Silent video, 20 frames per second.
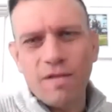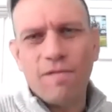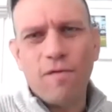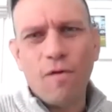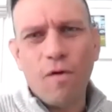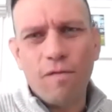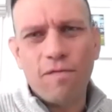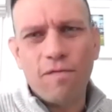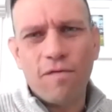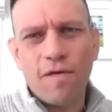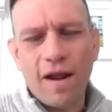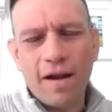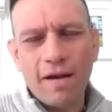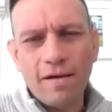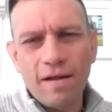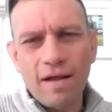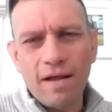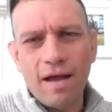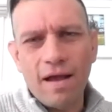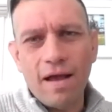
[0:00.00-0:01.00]

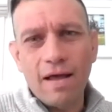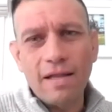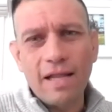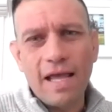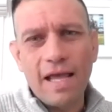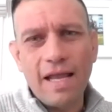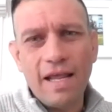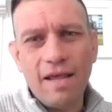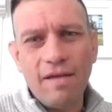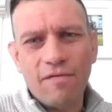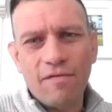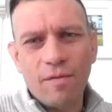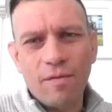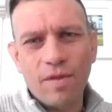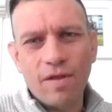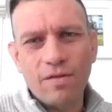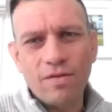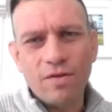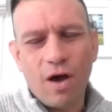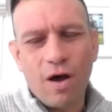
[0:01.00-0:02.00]
forefront, leading from
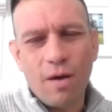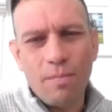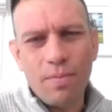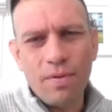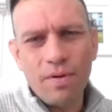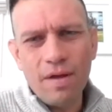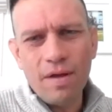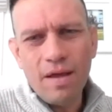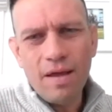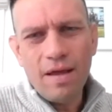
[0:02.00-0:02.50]
the top.